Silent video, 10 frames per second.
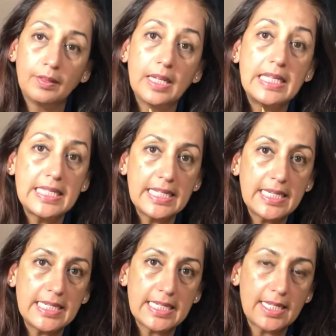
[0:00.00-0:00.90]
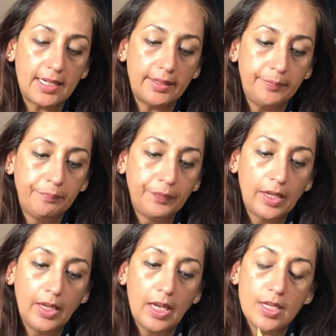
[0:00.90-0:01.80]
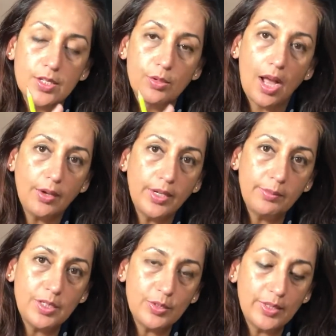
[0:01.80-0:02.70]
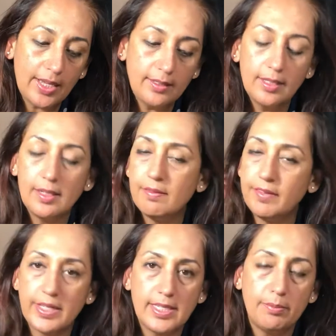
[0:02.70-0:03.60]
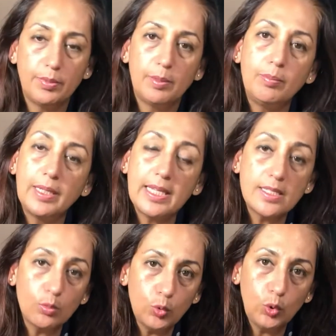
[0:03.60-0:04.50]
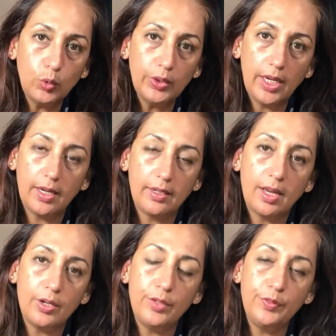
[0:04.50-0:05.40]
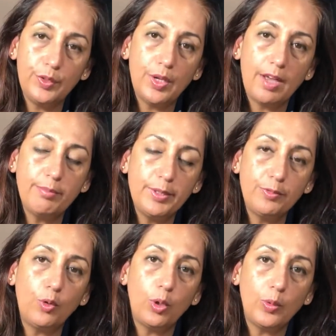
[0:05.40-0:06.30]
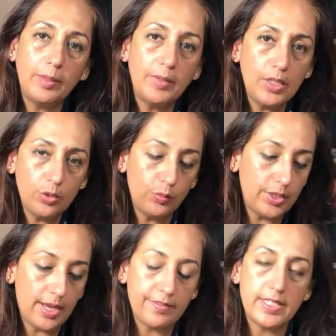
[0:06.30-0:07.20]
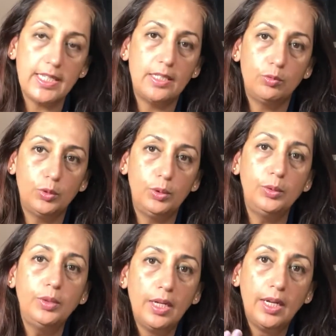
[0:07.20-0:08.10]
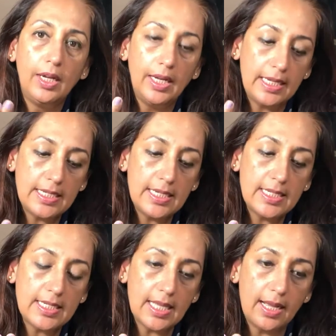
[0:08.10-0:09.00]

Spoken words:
the sickness star. So how can we do that? Very simple. Place a wooloo there. Now, if you have been following me, you would have seen a wooloo. It is